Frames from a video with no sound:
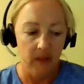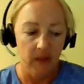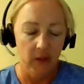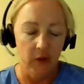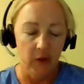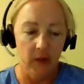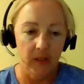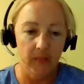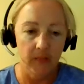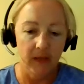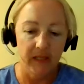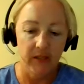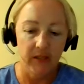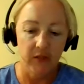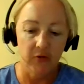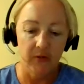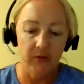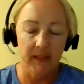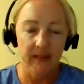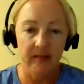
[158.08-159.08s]
earning my
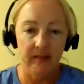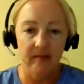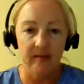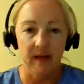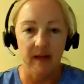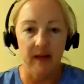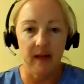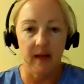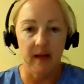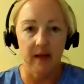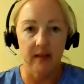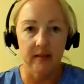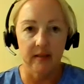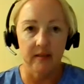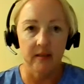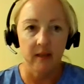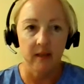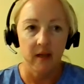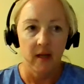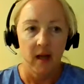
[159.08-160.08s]
degrees,
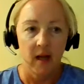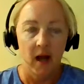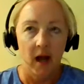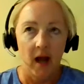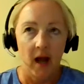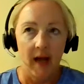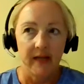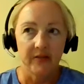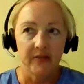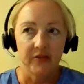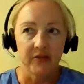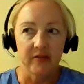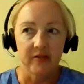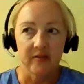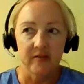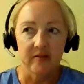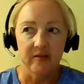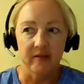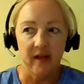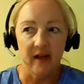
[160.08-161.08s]
and I just
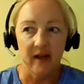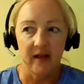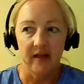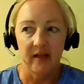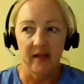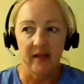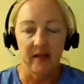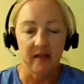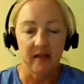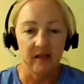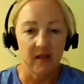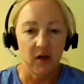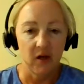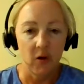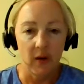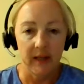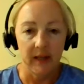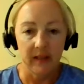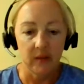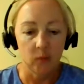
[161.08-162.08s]
decided,
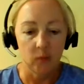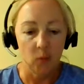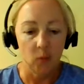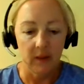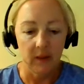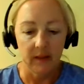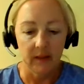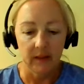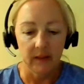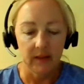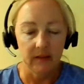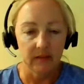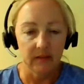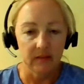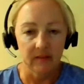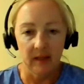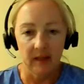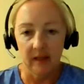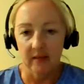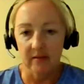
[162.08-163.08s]
I didn't want to
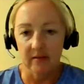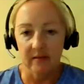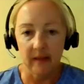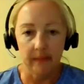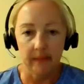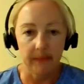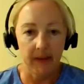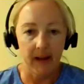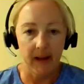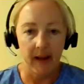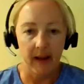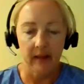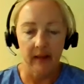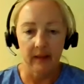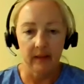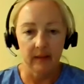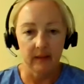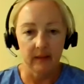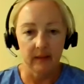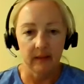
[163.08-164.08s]
take a step back
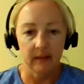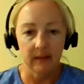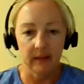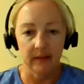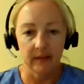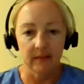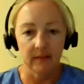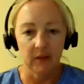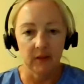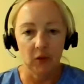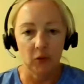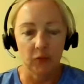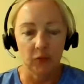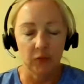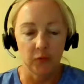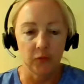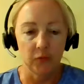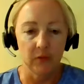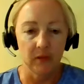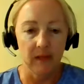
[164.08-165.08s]
and go
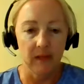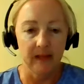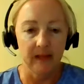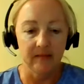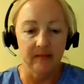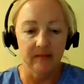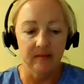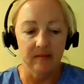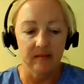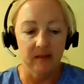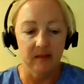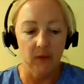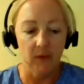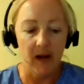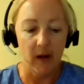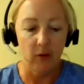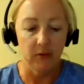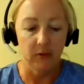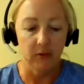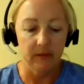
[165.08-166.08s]
through the licensing
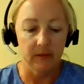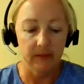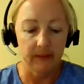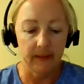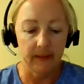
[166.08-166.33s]
route.